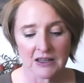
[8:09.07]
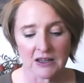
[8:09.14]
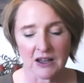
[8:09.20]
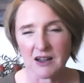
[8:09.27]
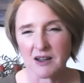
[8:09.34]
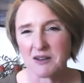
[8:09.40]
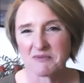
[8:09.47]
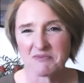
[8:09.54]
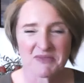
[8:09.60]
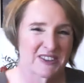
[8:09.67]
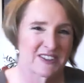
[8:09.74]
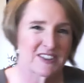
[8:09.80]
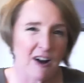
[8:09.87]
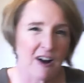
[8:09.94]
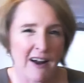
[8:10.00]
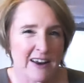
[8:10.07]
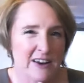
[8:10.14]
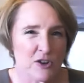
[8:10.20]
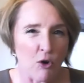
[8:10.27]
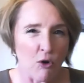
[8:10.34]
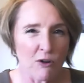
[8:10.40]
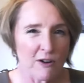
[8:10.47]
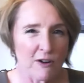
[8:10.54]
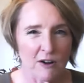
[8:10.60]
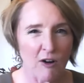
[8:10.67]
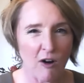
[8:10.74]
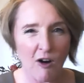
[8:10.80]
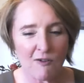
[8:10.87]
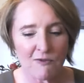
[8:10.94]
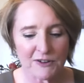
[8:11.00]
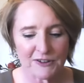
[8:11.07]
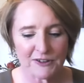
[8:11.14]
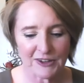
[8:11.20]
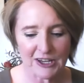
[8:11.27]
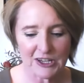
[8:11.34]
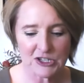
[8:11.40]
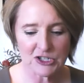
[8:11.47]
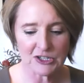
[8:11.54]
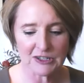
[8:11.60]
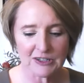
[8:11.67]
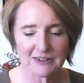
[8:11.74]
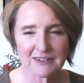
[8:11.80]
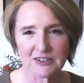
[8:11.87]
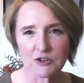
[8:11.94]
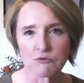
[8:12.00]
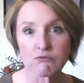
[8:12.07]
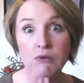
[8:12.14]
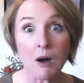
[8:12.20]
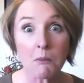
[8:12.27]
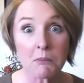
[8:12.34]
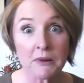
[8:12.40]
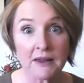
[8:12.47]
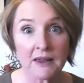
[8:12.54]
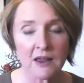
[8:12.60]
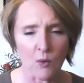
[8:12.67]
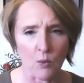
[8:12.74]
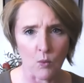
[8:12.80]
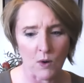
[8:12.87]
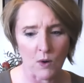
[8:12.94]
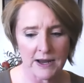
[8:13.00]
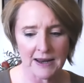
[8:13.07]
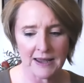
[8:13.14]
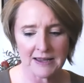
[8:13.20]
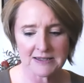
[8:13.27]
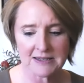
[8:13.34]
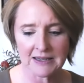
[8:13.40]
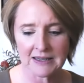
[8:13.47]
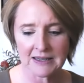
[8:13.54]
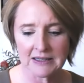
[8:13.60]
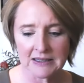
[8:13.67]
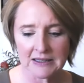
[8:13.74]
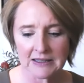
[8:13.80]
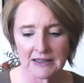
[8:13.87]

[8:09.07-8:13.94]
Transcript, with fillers: uh, side quarter conversations, grumbling, white anting.